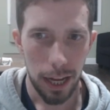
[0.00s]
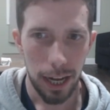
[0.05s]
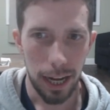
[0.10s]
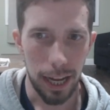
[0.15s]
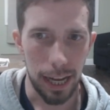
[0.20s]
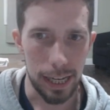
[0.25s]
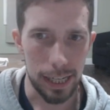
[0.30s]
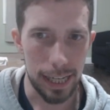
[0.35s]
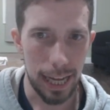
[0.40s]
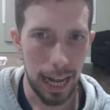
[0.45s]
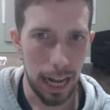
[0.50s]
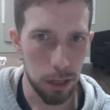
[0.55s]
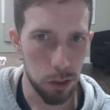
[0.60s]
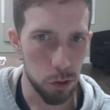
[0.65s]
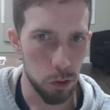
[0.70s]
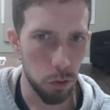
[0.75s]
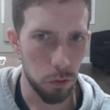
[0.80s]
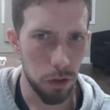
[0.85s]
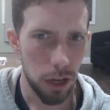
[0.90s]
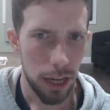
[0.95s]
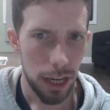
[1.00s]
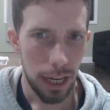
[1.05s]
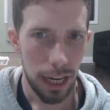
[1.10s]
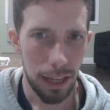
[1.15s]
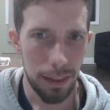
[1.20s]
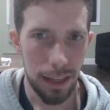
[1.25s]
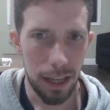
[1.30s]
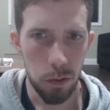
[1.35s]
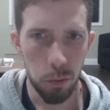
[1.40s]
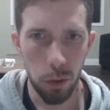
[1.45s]
I castled,
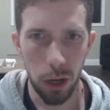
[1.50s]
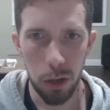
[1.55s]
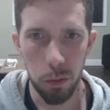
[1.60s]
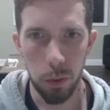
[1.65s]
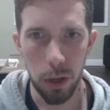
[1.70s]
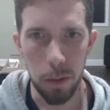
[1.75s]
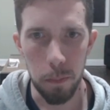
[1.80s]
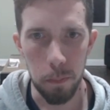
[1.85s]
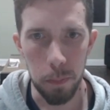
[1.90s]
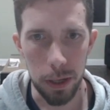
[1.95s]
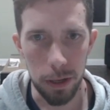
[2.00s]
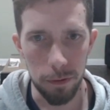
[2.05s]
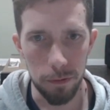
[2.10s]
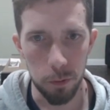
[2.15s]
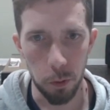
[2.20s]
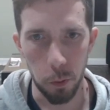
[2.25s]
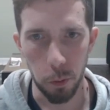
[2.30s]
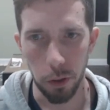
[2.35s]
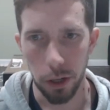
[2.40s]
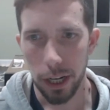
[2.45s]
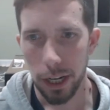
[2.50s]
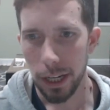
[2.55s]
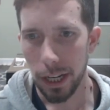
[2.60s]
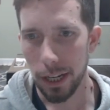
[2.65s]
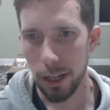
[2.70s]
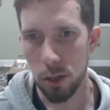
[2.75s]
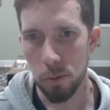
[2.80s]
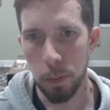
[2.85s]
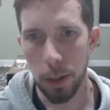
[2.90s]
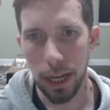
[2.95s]
and then white went b4,
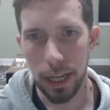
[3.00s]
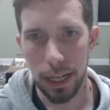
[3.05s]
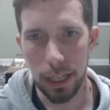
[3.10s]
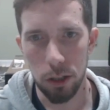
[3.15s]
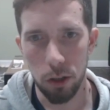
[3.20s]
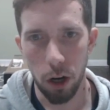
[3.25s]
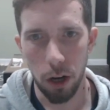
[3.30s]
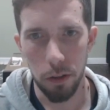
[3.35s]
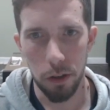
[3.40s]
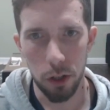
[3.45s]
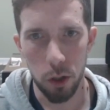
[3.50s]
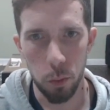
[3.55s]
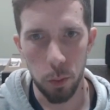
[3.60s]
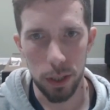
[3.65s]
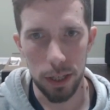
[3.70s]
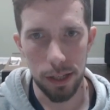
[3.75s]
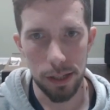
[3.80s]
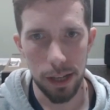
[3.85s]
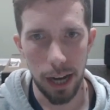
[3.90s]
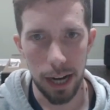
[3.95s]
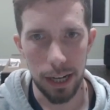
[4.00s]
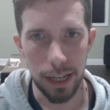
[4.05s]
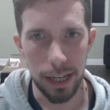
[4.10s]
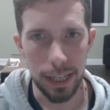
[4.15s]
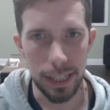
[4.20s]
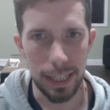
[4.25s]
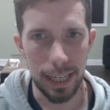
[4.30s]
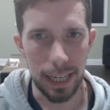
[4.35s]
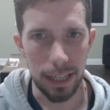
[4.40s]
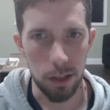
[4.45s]
expanding on the queen side
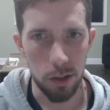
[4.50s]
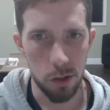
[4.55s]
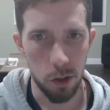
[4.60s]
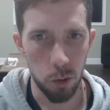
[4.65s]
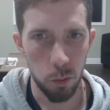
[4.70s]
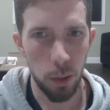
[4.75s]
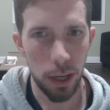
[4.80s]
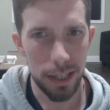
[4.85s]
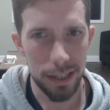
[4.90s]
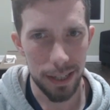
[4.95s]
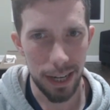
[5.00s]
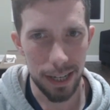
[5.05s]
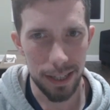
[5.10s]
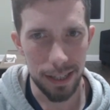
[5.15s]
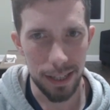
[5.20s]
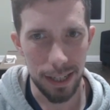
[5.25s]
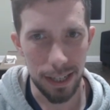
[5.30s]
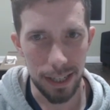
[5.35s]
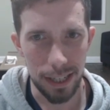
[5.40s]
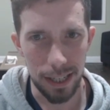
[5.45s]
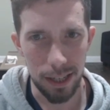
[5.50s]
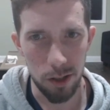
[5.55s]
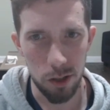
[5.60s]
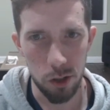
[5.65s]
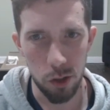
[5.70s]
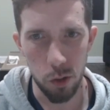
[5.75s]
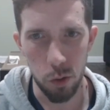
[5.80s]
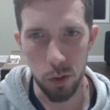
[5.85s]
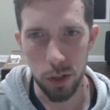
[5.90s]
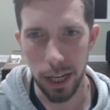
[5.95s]
again. So white's idea is
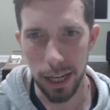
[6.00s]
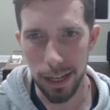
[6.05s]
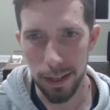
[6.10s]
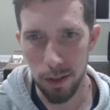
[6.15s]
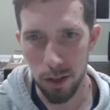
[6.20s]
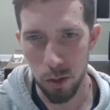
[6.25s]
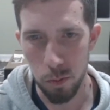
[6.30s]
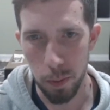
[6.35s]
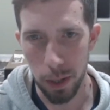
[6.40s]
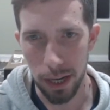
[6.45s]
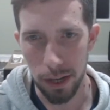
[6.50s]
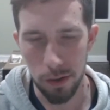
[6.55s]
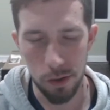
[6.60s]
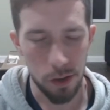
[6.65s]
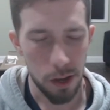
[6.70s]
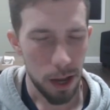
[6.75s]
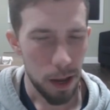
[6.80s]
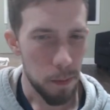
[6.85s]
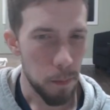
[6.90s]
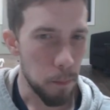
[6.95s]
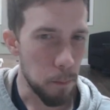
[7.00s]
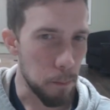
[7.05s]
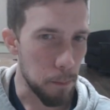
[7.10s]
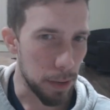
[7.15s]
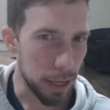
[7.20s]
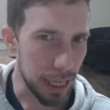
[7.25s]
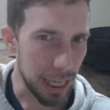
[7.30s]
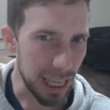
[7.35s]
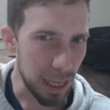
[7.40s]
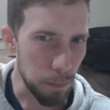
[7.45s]
to gain space.
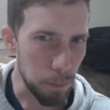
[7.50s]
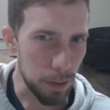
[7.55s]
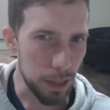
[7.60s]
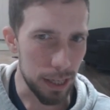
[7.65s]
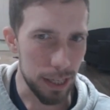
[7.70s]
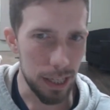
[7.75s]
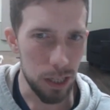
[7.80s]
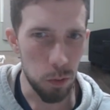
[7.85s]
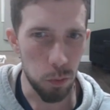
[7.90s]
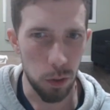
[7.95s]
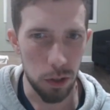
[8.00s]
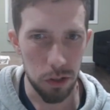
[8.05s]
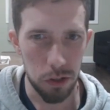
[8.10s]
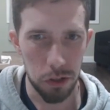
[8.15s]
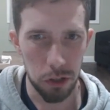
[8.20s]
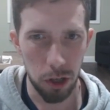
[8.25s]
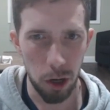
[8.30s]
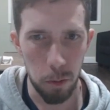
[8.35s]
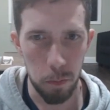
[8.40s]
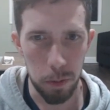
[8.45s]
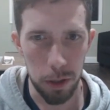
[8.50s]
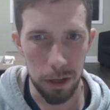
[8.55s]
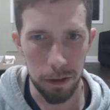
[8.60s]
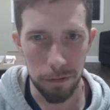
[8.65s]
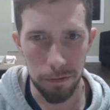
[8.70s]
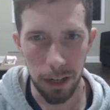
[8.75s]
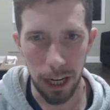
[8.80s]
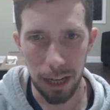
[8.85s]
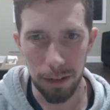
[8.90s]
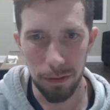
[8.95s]
Maybe he wants to go
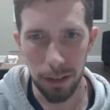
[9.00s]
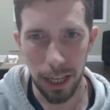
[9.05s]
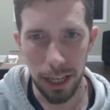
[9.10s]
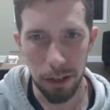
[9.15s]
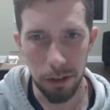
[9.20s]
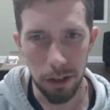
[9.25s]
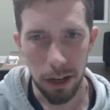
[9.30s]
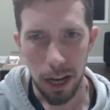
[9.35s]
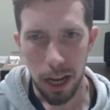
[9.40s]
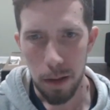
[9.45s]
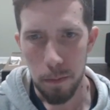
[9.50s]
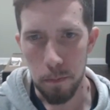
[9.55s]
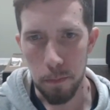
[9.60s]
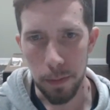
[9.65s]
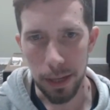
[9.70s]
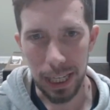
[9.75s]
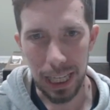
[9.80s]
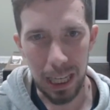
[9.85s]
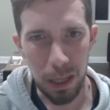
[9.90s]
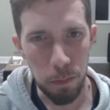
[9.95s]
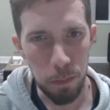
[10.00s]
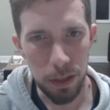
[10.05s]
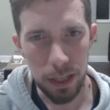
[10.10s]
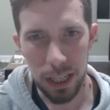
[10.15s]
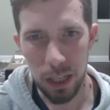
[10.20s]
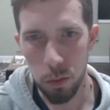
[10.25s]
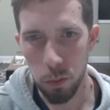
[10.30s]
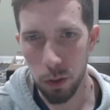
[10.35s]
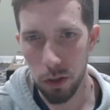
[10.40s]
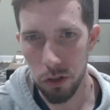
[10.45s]
b5 later. Maybe
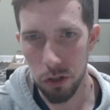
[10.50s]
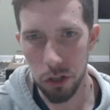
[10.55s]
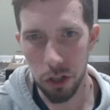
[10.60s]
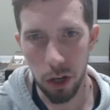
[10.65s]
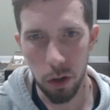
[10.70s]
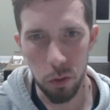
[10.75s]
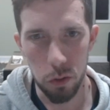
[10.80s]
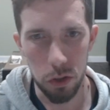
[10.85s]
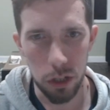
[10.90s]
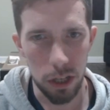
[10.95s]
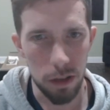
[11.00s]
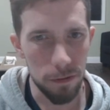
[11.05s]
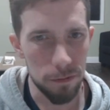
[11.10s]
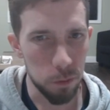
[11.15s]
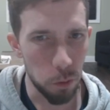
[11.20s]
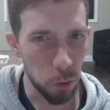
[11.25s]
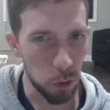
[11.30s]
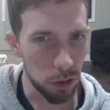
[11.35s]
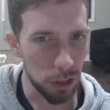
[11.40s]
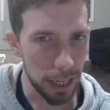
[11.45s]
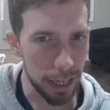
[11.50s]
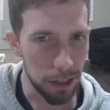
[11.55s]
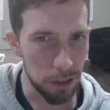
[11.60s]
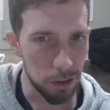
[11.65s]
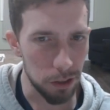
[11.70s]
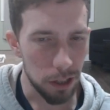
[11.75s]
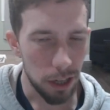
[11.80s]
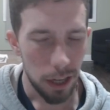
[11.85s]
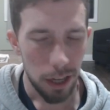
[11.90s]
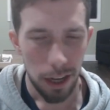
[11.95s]
he wants to go d4
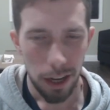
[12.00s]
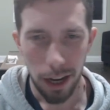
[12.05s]
later.